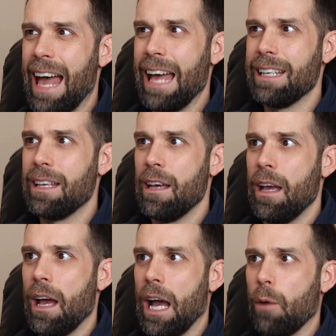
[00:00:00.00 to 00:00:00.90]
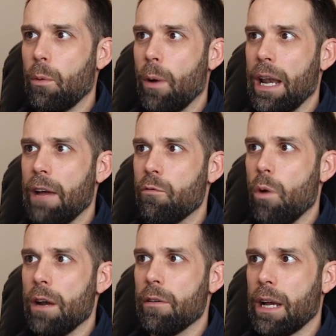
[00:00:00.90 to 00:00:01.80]
that. We want to have
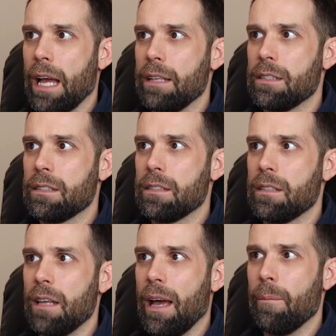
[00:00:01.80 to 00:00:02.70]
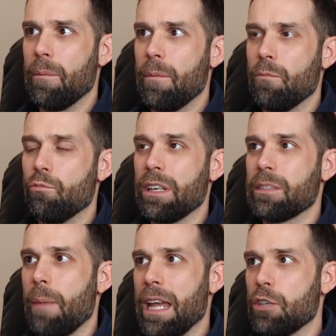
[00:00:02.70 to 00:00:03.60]
one against
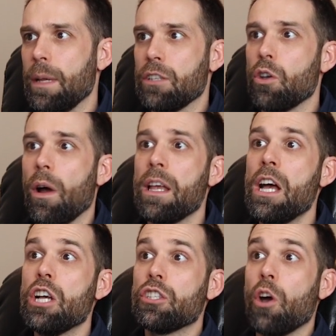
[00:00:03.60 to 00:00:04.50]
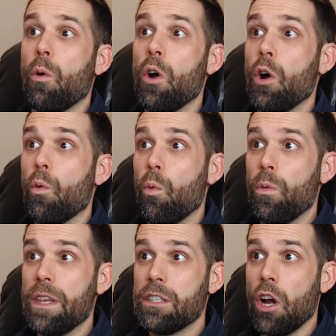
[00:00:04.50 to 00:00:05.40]
risk management and so on. So
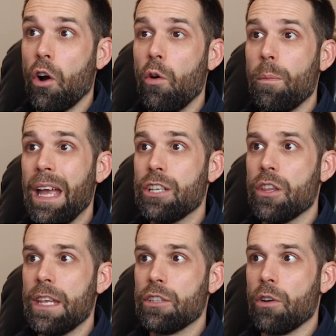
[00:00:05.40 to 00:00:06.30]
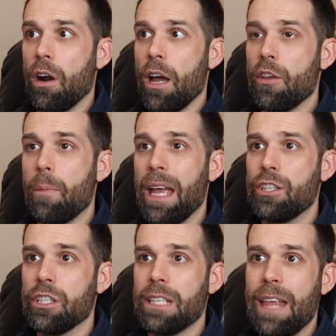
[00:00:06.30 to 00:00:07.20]
this is our home page. These are our other
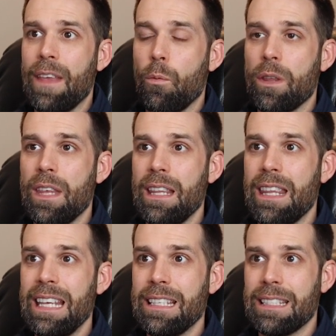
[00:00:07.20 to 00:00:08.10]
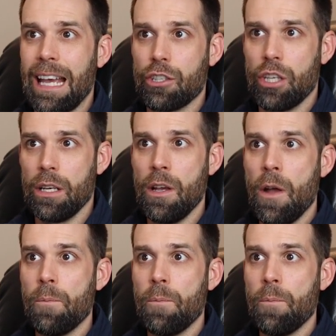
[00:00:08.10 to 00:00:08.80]
pages. And then within this section,